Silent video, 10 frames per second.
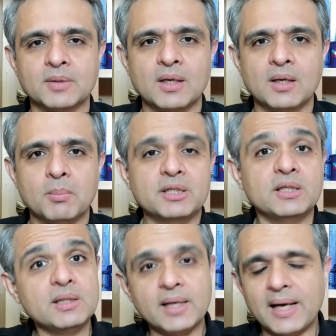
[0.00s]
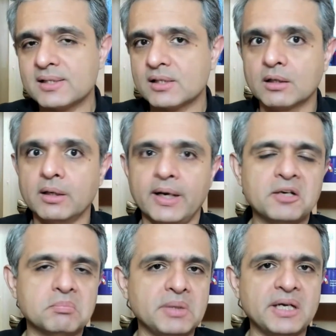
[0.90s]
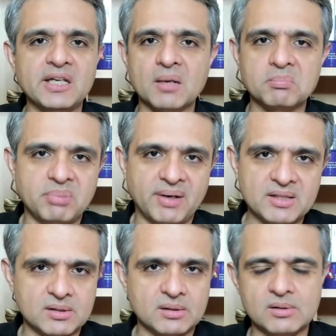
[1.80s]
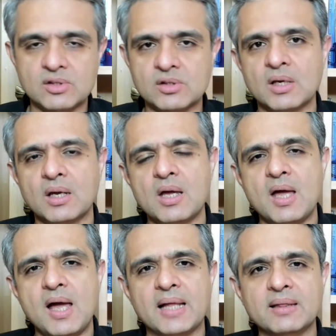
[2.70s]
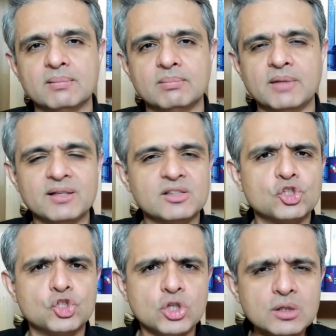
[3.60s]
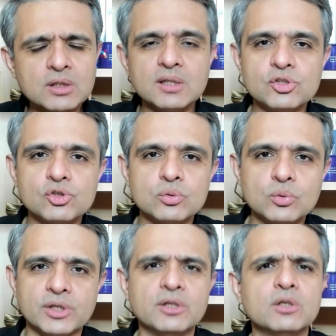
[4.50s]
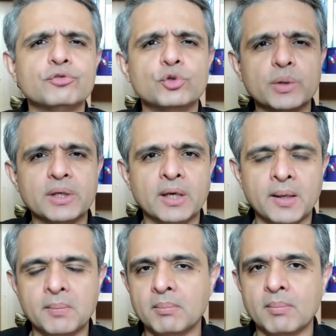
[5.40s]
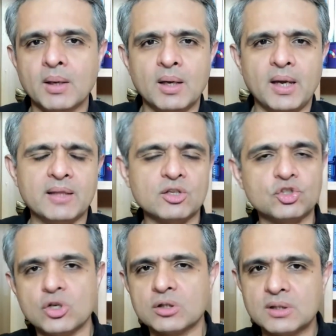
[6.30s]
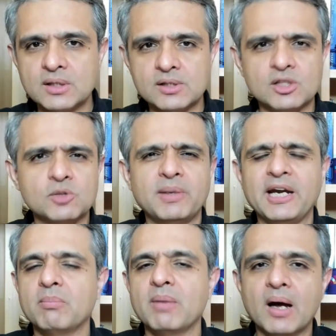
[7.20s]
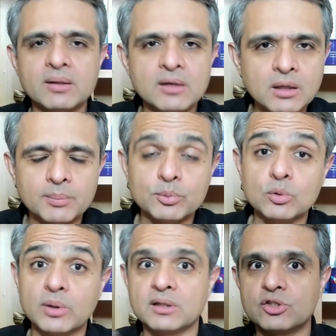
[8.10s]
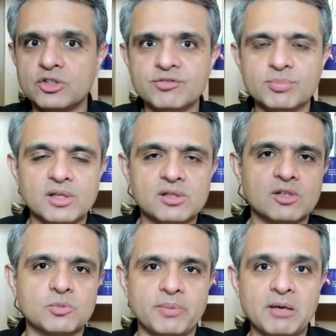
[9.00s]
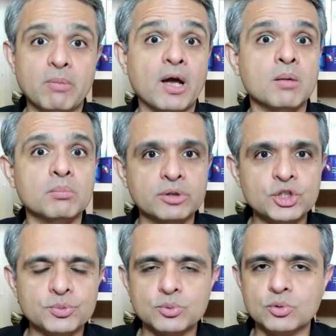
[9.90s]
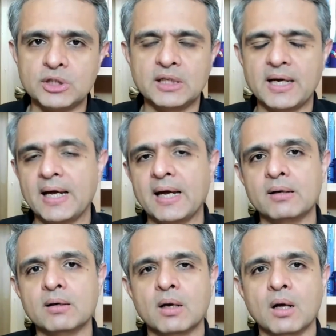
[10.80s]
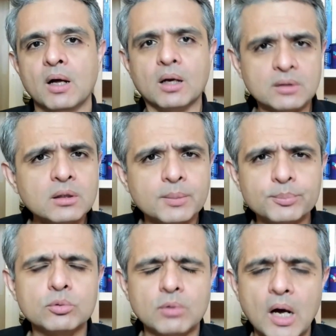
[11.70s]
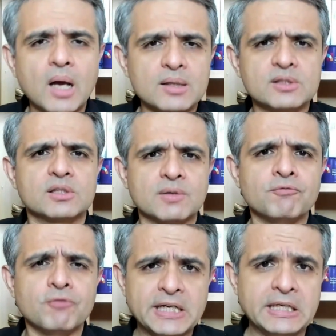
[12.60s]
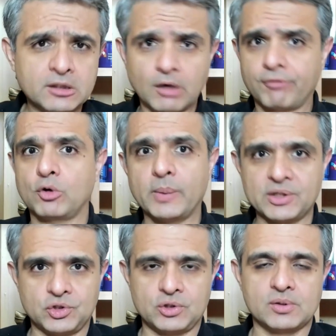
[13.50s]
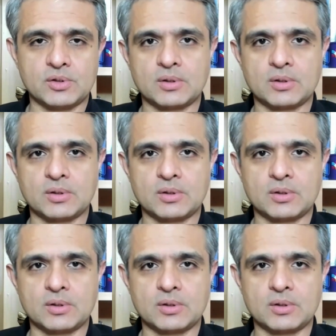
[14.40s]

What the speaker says: But he has a great media presence. And there is a journalist who is interviewing him. And the journalist is played by Anil Kapoor and the chief minister is played by Ambarish Puri. And Anil Kapoor asks him very tough questions.